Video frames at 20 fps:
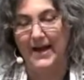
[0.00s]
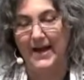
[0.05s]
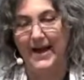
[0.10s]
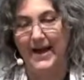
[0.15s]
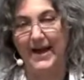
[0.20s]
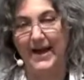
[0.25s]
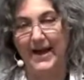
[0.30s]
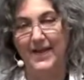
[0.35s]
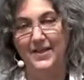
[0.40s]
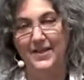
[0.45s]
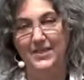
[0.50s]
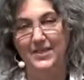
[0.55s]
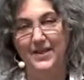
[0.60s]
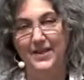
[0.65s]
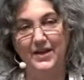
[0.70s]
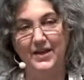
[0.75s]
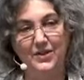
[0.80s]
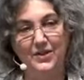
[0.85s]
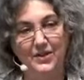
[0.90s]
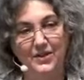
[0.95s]
And
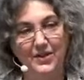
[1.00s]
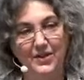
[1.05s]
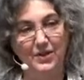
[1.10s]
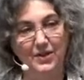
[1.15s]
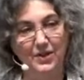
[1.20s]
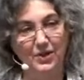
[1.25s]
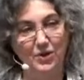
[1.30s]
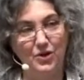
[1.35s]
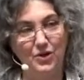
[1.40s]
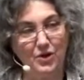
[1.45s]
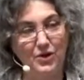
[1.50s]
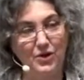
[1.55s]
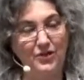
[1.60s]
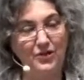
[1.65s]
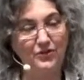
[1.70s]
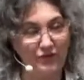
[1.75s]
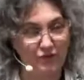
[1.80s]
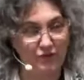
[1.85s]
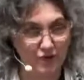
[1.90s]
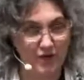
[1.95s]
the yogi
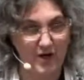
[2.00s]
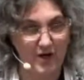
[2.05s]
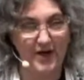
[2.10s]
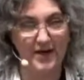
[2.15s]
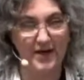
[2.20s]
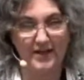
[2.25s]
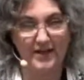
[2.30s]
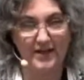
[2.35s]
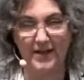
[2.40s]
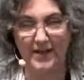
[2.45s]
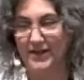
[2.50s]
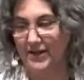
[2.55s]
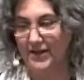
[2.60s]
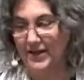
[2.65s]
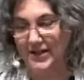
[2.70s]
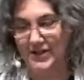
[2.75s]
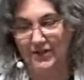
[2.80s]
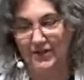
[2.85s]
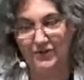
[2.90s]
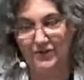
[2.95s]
says, try it again, and
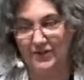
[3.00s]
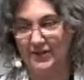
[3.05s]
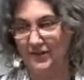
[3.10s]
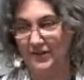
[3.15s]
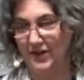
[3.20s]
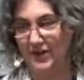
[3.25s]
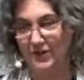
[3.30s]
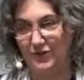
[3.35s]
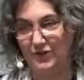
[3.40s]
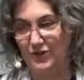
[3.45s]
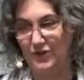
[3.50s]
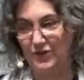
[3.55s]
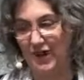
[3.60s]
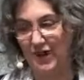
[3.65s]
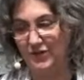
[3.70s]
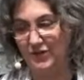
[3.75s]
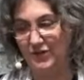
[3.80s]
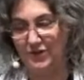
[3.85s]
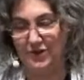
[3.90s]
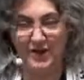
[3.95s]
he tries
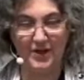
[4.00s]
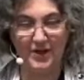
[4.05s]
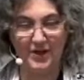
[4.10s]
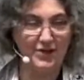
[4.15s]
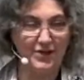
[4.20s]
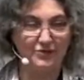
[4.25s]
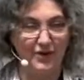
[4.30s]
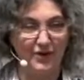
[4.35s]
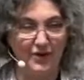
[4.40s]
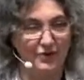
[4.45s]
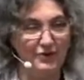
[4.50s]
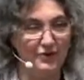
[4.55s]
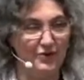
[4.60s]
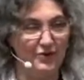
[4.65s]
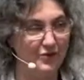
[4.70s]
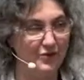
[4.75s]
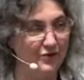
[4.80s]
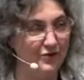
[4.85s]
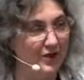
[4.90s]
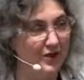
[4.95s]
to do it, and he falls
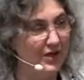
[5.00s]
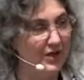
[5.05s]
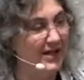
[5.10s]
over.